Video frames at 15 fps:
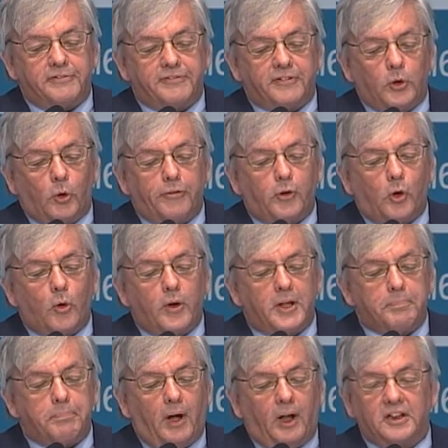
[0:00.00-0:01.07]
for North Korea
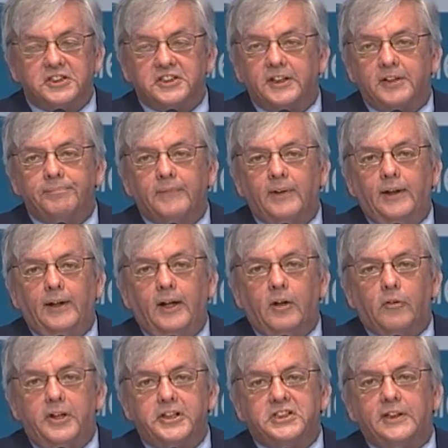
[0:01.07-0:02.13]
policy,
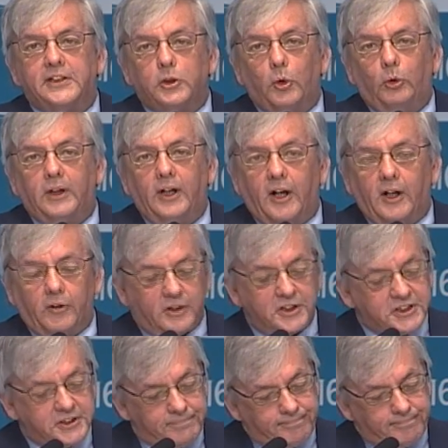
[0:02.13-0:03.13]
recently told Congress,